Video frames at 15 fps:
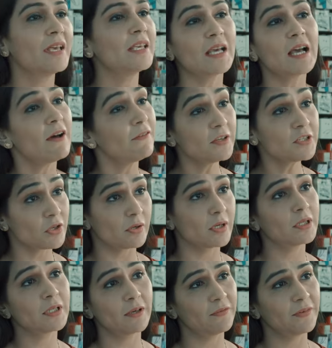That is
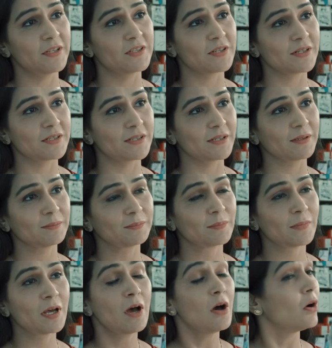really fast, and
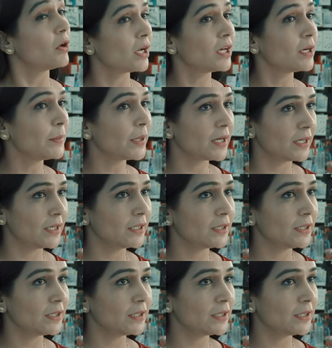if I'm not wrong,